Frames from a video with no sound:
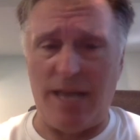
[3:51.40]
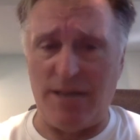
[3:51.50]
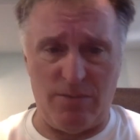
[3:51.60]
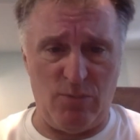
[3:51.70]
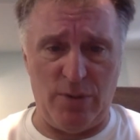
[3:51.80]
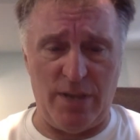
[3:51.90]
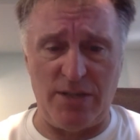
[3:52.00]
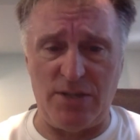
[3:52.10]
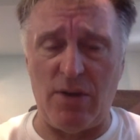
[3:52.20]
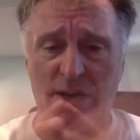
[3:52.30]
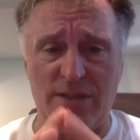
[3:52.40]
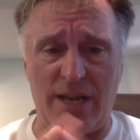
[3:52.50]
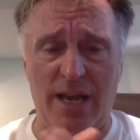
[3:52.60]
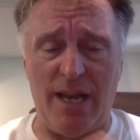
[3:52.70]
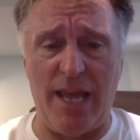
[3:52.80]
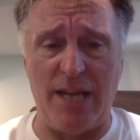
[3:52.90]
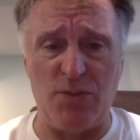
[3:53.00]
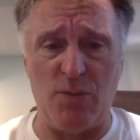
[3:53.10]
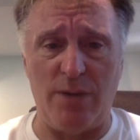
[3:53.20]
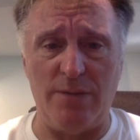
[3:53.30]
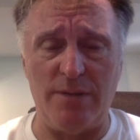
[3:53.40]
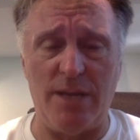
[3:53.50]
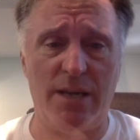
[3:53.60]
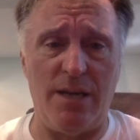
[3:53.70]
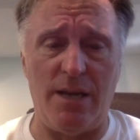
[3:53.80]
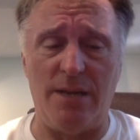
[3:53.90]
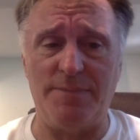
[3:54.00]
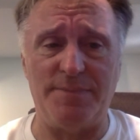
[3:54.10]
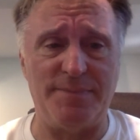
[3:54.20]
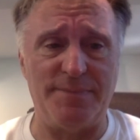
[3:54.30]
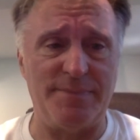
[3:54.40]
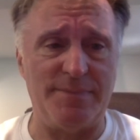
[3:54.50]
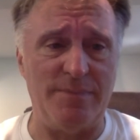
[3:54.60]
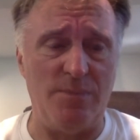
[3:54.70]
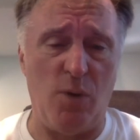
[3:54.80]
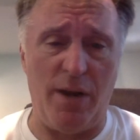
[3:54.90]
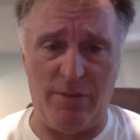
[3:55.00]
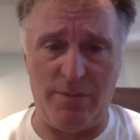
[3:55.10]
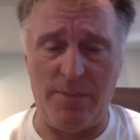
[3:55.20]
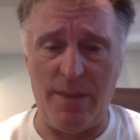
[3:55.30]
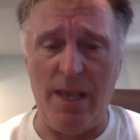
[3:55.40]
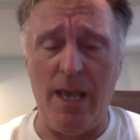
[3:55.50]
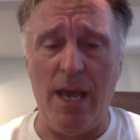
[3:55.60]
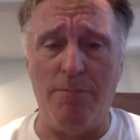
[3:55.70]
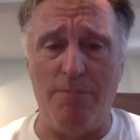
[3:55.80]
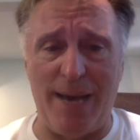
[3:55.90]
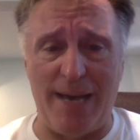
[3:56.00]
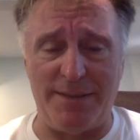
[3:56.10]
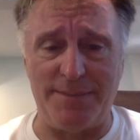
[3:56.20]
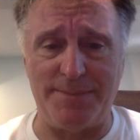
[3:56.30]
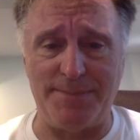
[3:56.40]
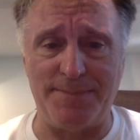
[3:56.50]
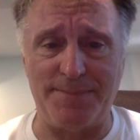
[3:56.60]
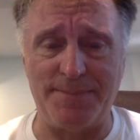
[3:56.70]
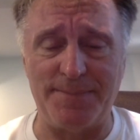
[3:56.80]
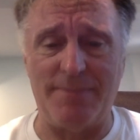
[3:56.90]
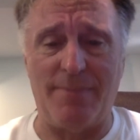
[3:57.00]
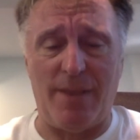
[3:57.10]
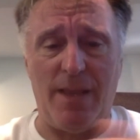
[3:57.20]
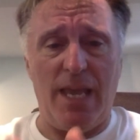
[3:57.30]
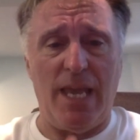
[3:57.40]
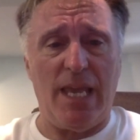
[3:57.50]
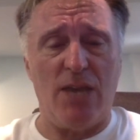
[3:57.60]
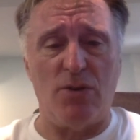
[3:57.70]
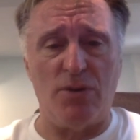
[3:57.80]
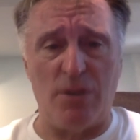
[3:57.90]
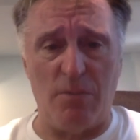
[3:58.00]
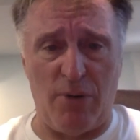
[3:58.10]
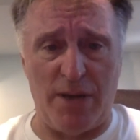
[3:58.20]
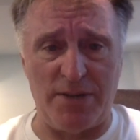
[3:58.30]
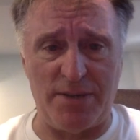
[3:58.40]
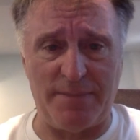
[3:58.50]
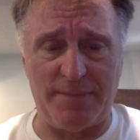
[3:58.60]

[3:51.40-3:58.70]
had some real nice thoughts on that as well, and whatever. But he couldn't compress.